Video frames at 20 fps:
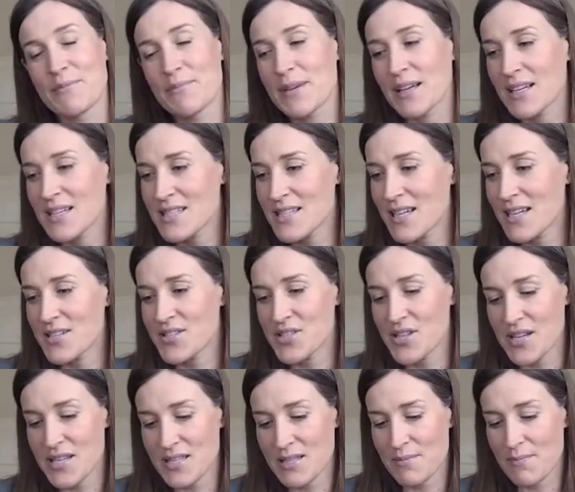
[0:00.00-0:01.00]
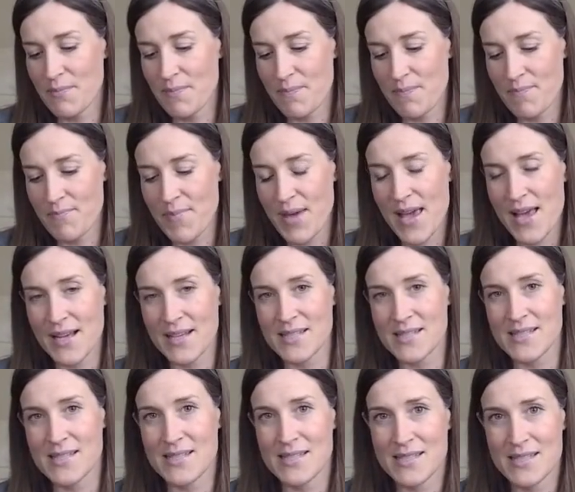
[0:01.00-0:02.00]
because it just makes
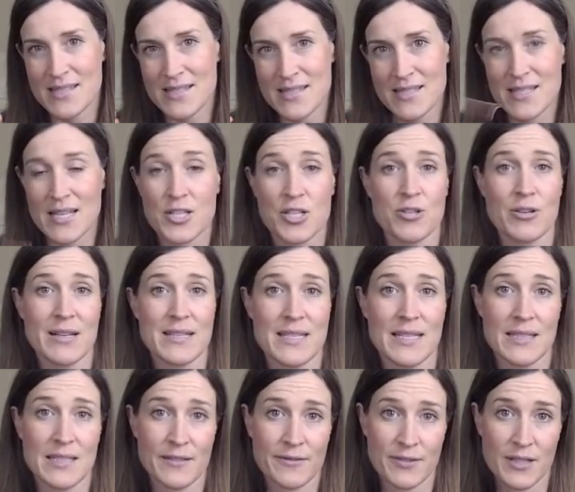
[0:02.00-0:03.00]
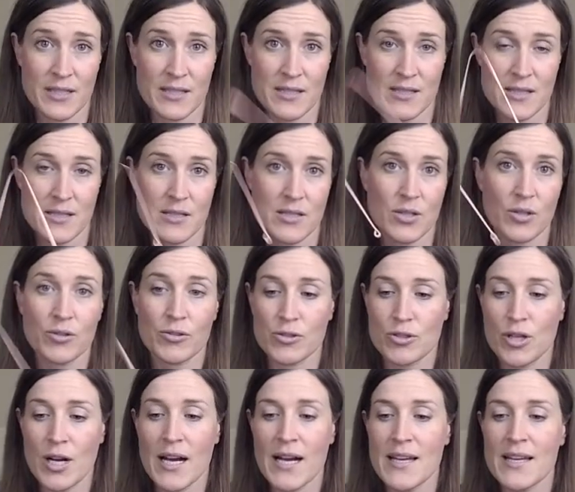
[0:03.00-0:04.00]
such a drastic difference. So
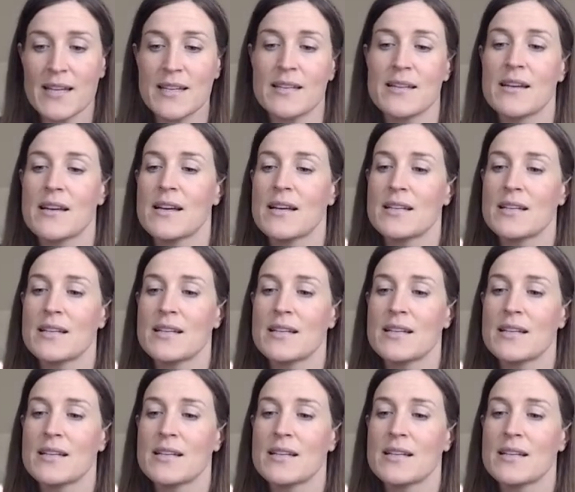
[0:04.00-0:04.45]
try it.